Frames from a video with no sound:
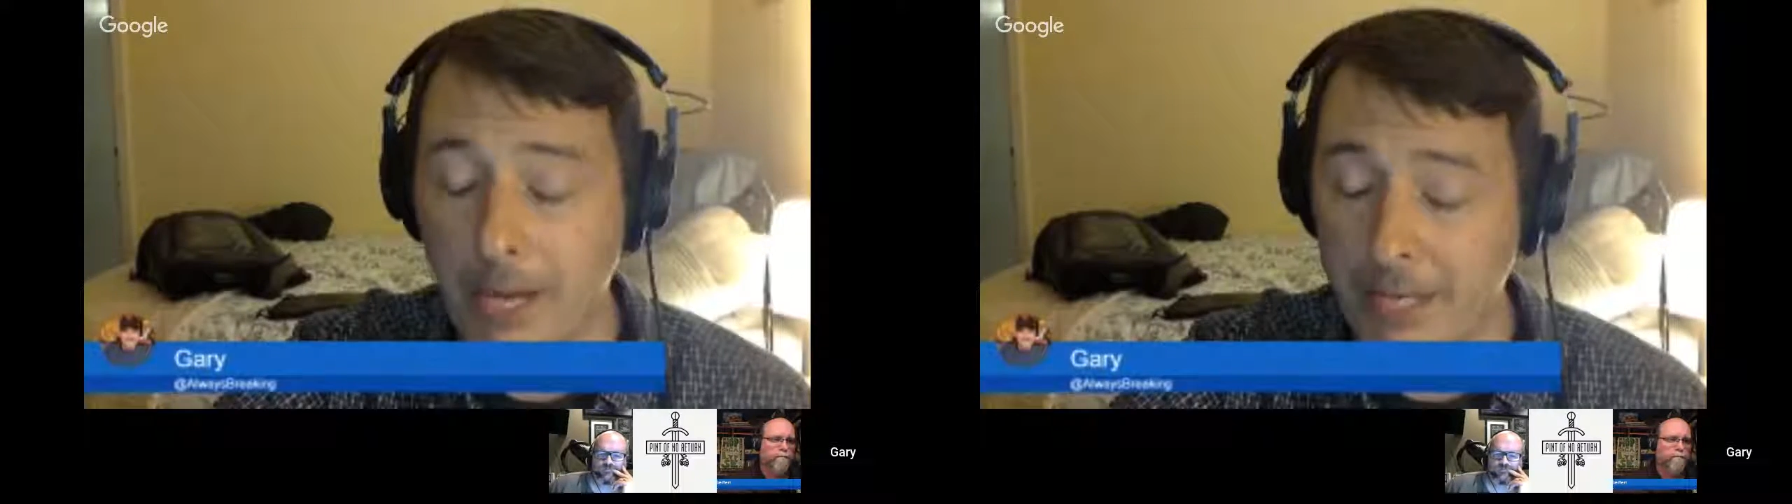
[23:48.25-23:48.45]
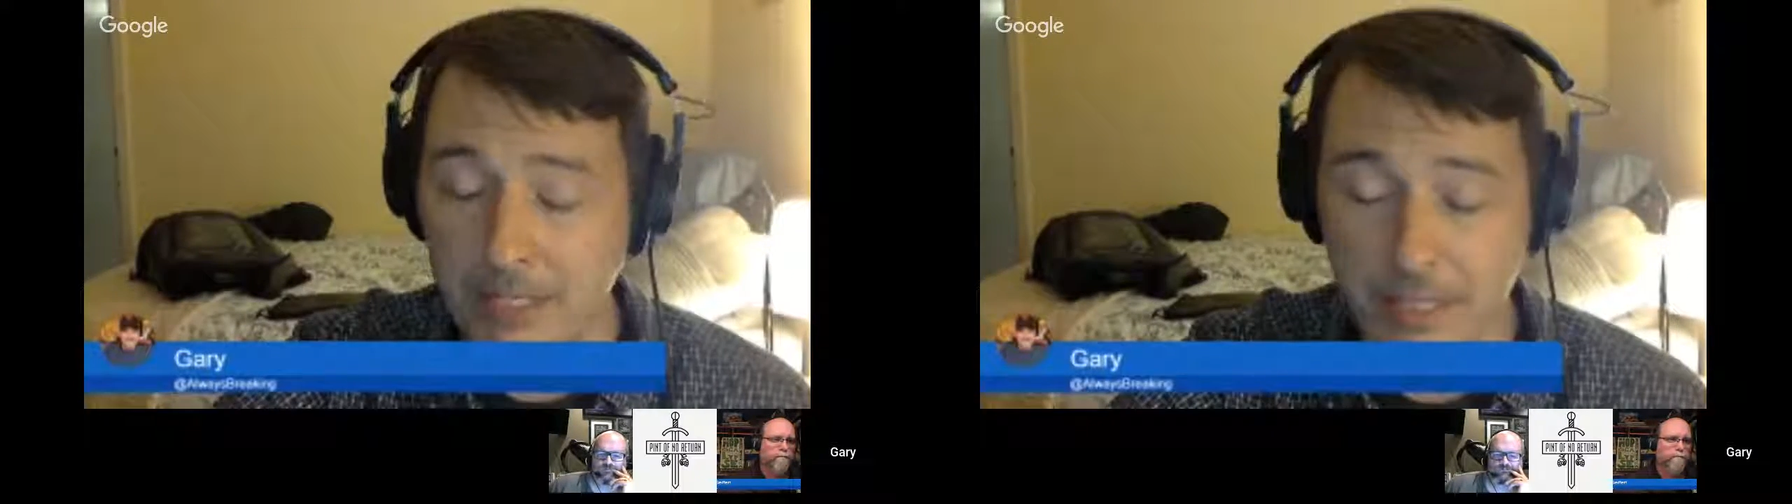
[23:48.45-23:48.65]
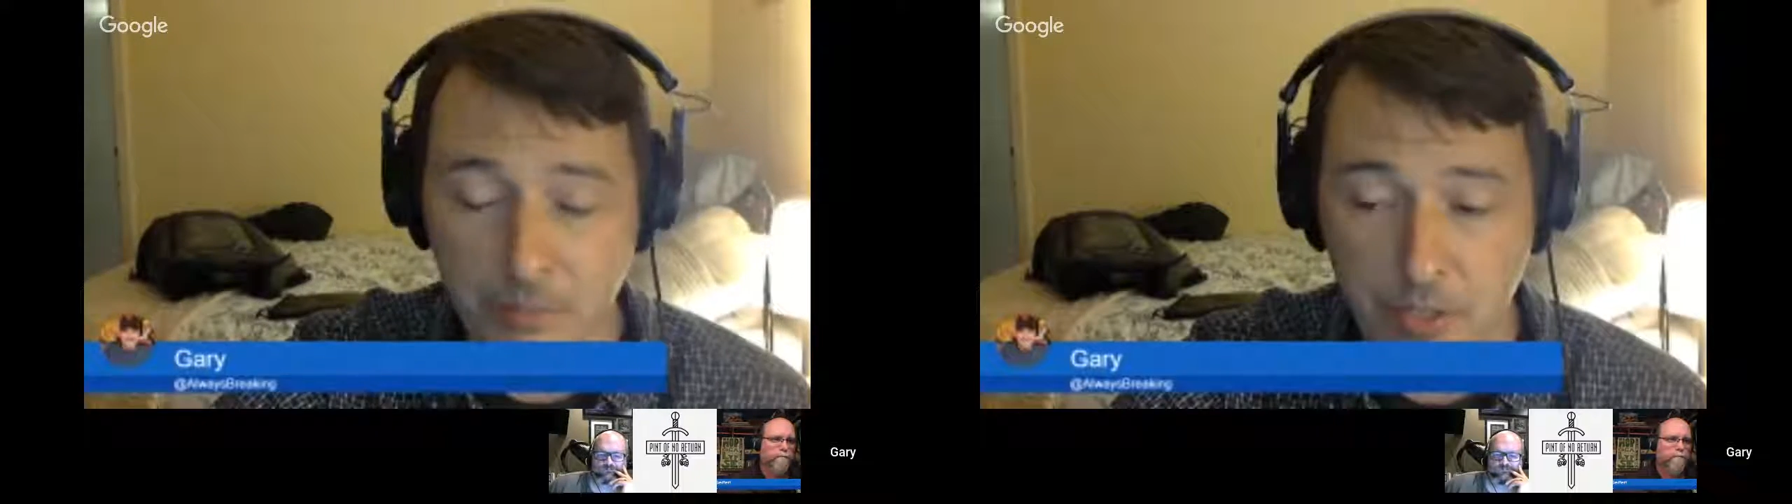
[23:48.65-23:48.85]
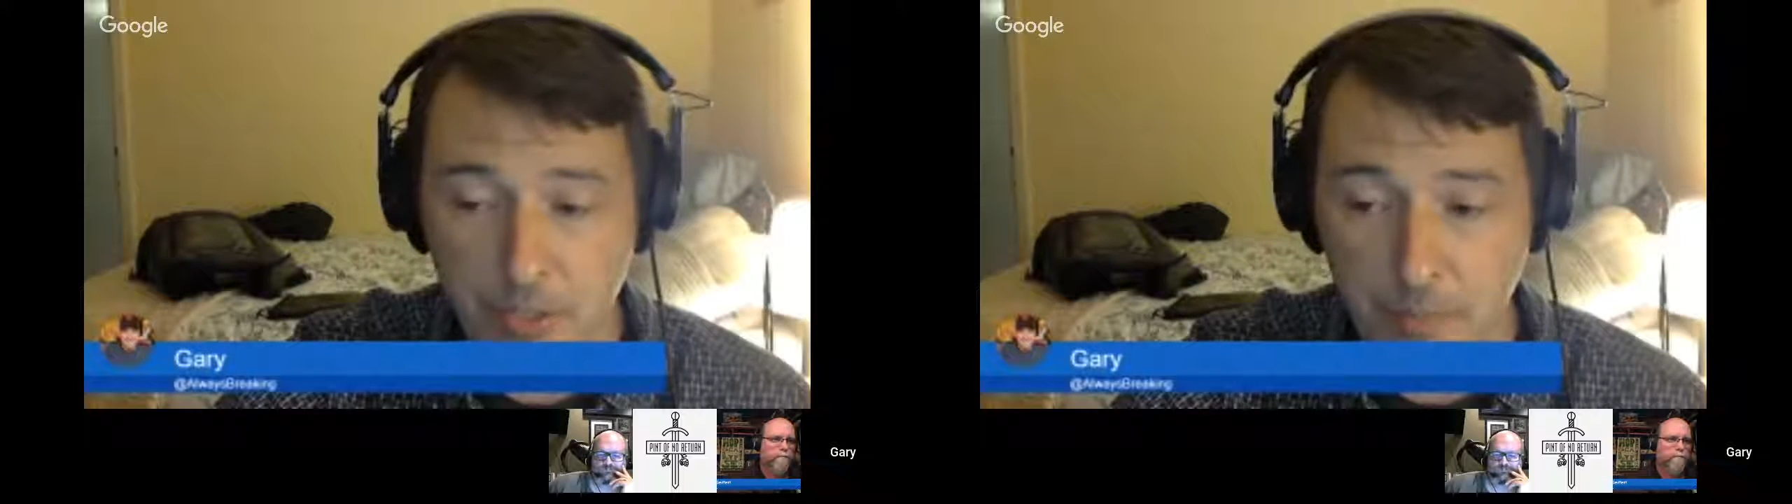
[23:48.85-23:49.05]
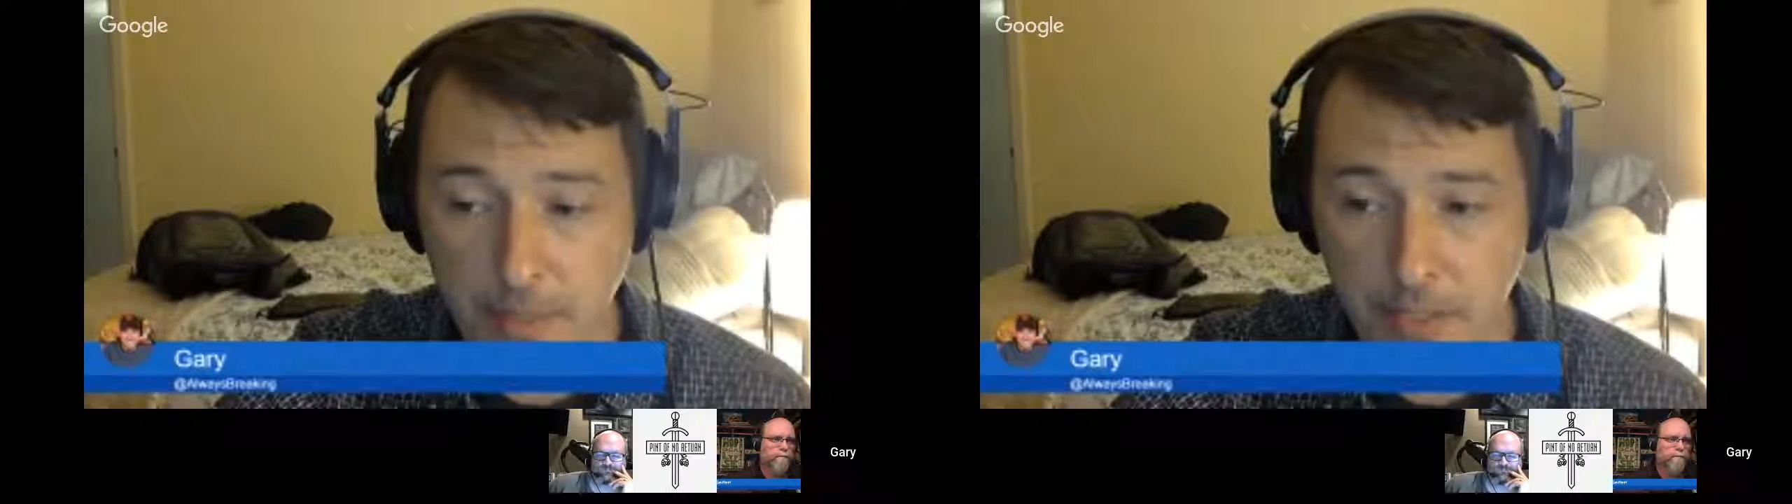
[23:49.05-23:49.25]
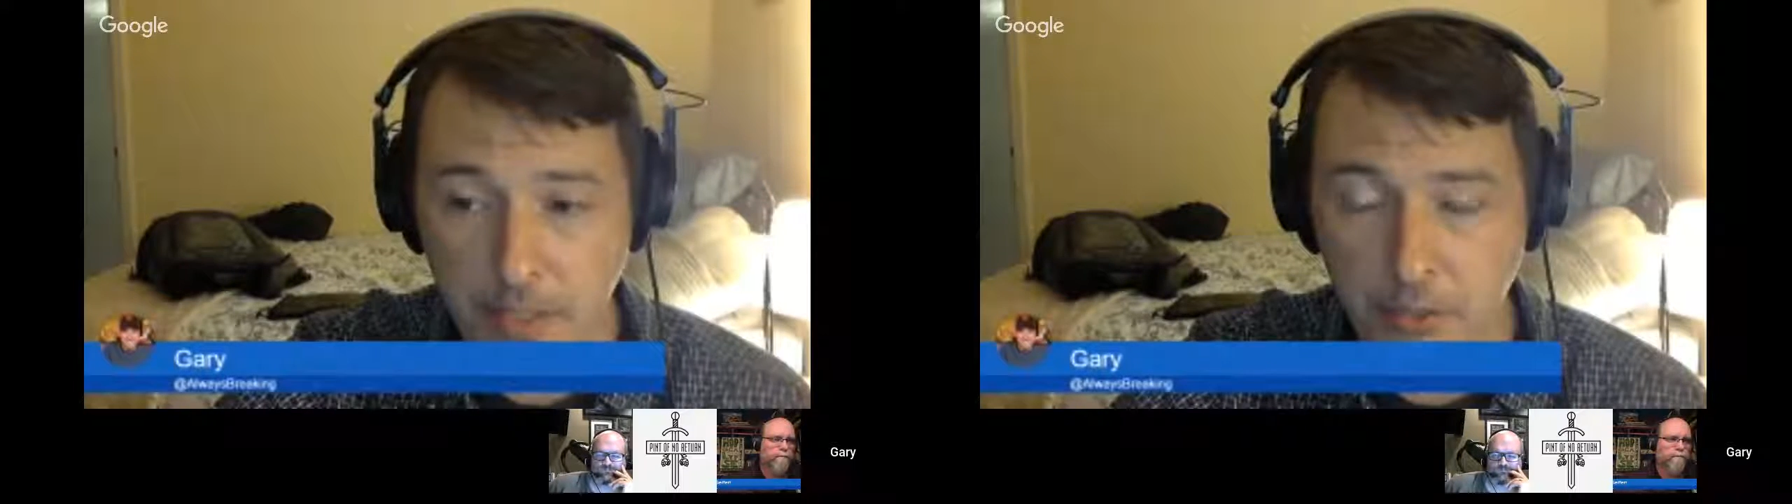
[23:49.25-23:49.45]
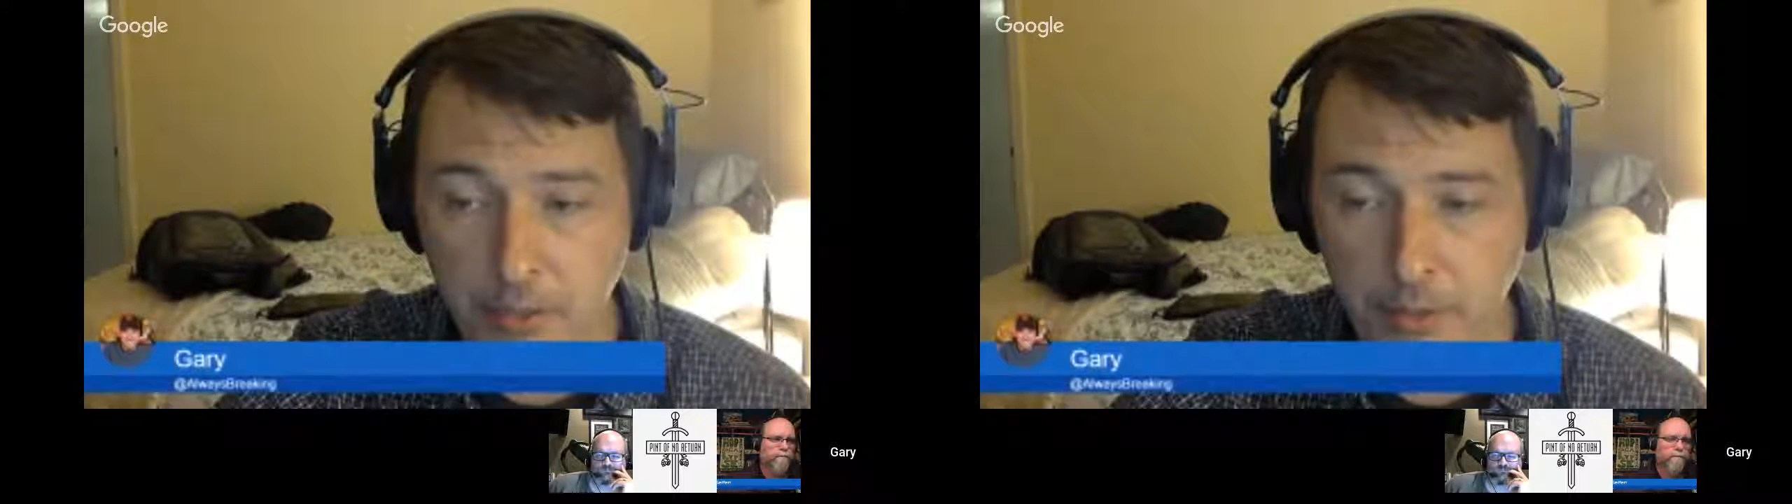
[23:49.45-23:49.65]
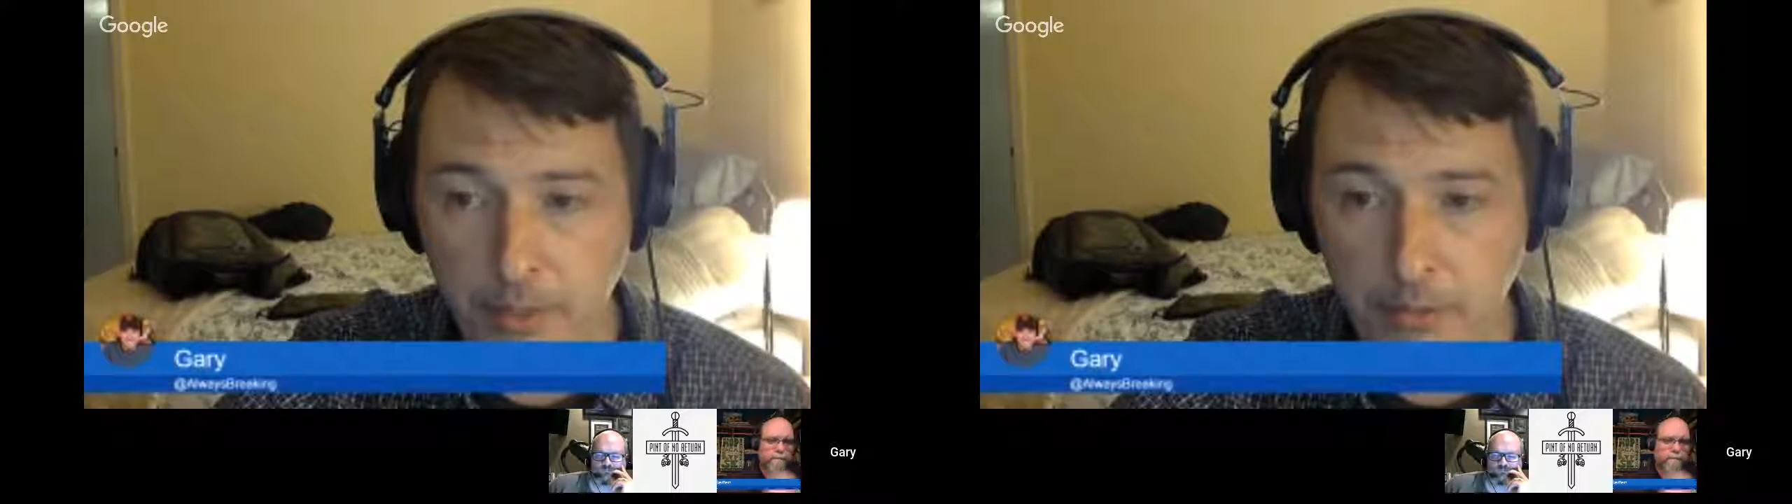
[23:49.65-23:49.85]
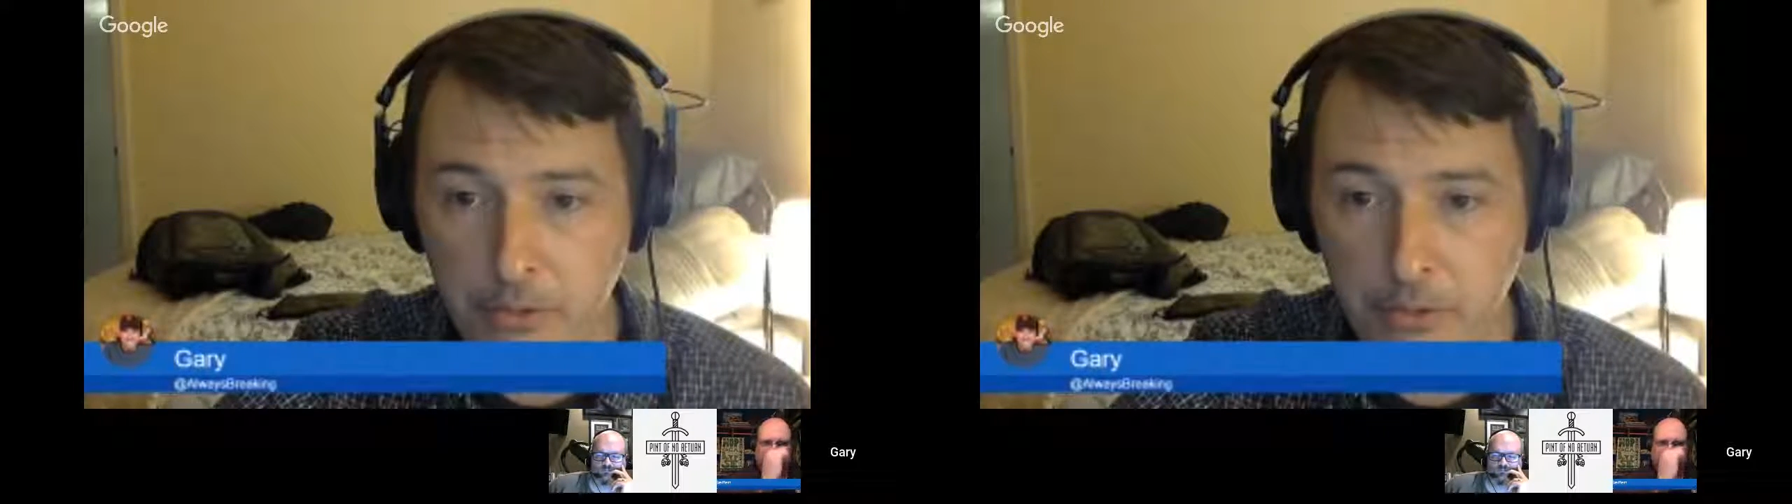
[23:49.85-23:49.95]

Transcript: assumptions based on the trailers